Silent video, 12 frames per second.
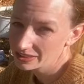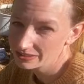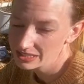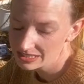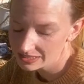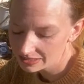
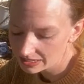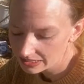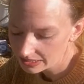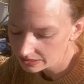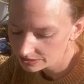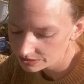reason that
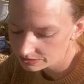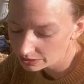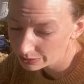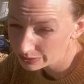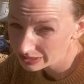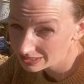he is
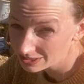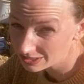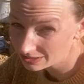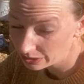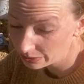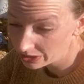growing
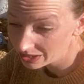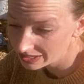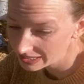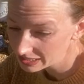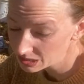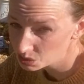slower
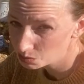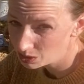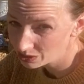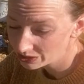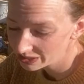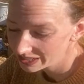and
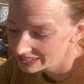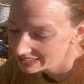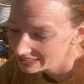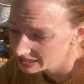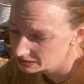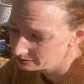smaller
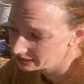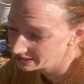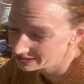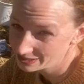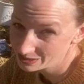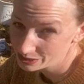is because of
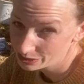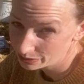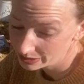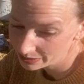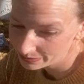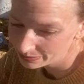the
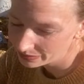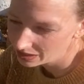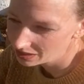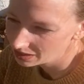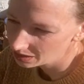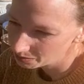soil.
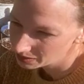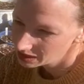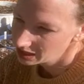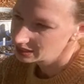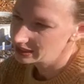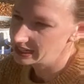
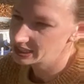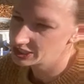Last